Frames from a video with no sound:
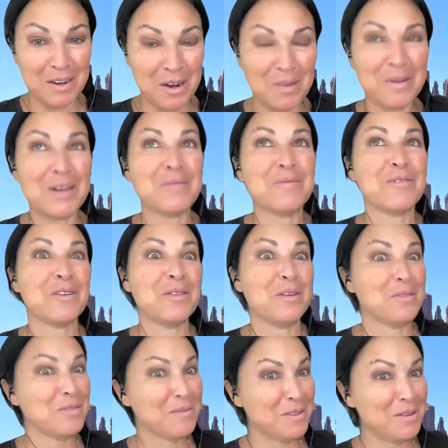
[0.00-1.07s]
Oh, and for
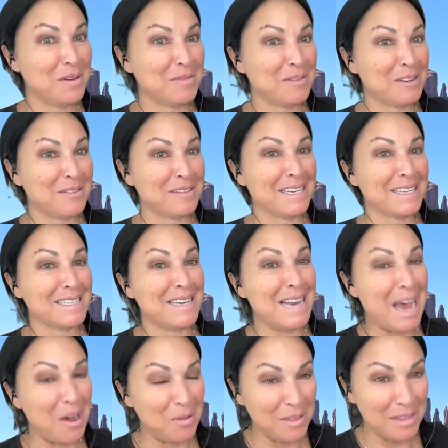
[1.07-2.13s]
those of you who are wondering, yes,
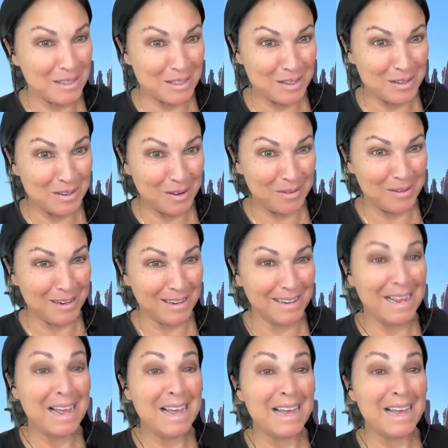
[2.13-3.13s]
now that Sedona